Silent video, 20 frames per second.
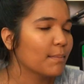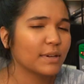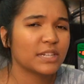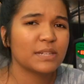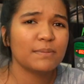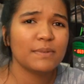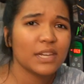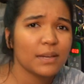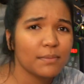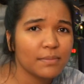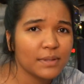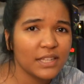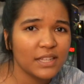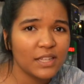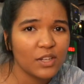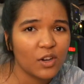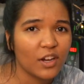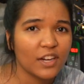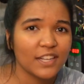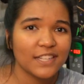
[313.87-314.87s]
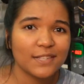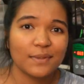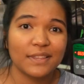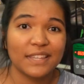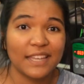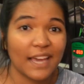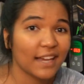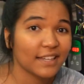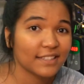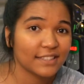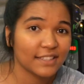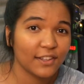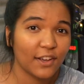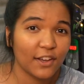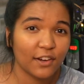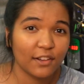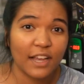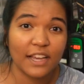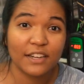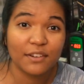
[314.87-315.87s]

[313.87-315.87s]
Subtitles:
But to be completely honest with the Axolotl,